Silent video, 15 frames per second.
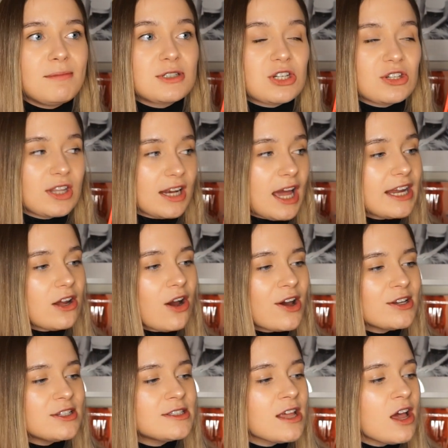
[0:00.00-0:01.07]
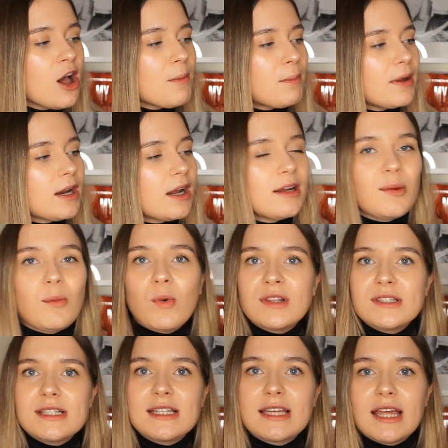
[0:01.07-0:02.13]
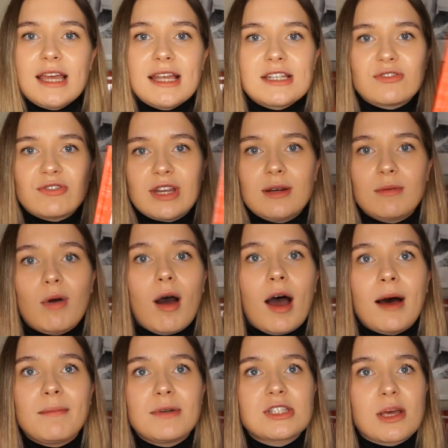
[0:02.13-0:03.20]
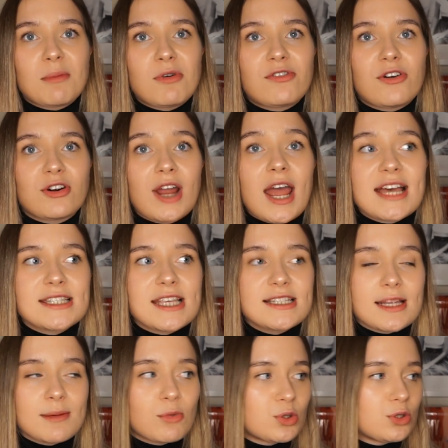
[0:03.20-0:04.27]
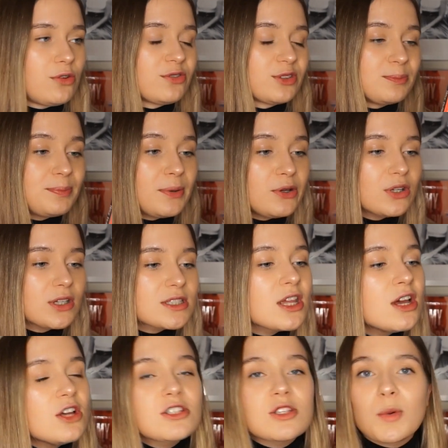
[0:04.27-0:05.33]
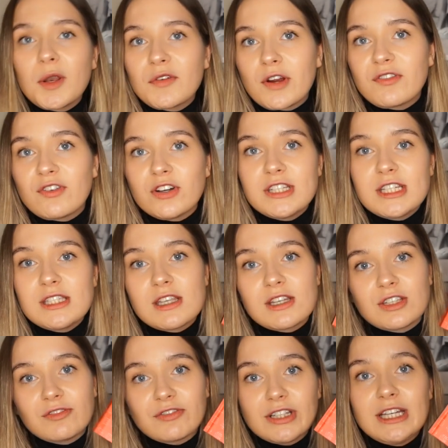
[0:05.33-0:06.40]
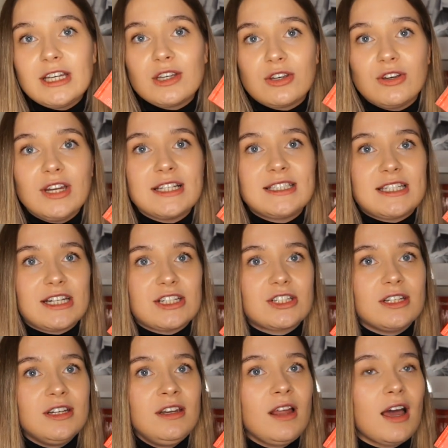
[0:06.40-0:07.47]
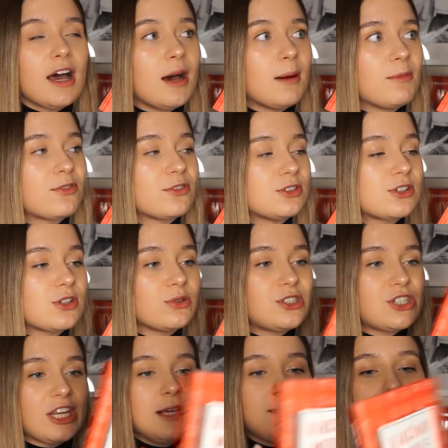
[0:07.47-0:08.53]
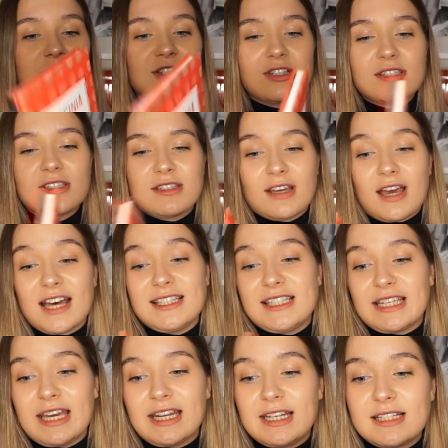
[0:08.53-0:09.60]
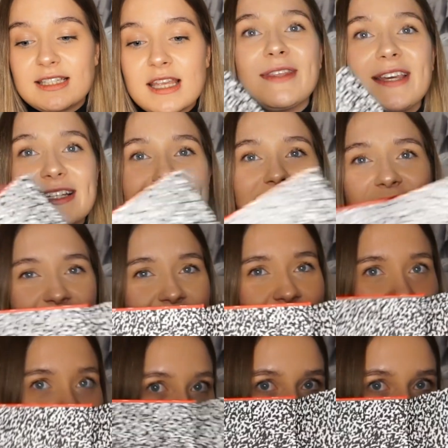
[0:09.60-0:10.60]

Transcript: To the Lighthouse, but I wanted to get into reading some of her essays and more of her books. So whenever I found this really cute edition for so cheap, I just had to get it. The inside is so